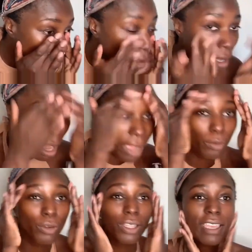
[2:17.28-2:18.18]
I
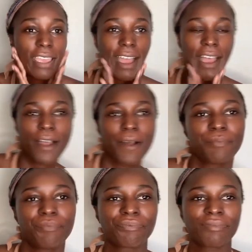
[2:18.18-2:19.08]
really,
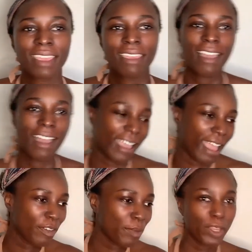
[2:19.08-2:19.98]
I have
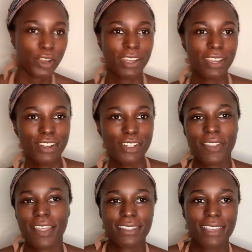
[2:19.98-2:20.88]
a mirror here, so
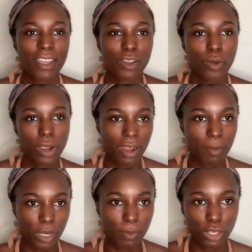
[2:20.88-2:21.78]
that's kind of where I'm going
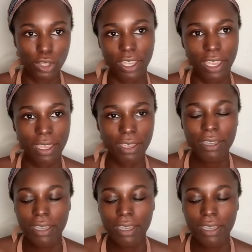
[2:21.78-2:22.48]
to be looking,